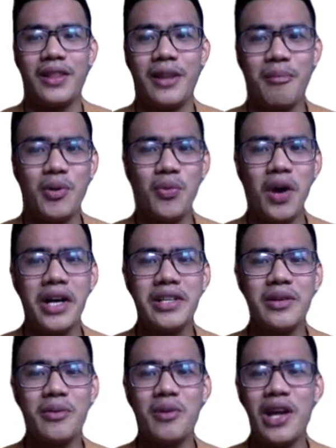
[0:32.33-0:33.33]
Number
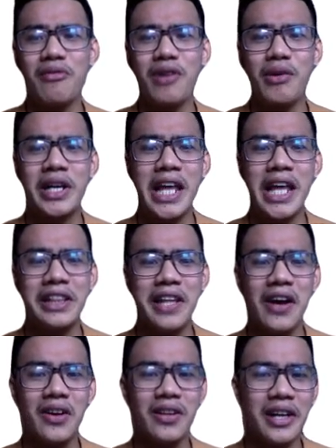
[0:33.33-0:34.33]
one, we have our
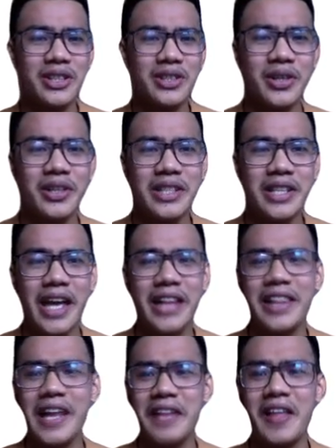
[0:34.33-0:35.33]
data collection
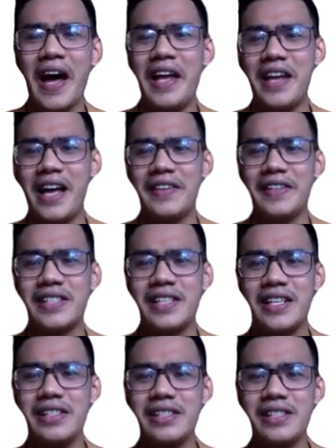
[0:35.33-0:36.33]
and data
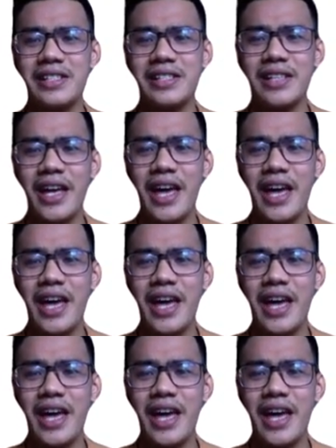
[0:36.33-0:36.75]
analysis.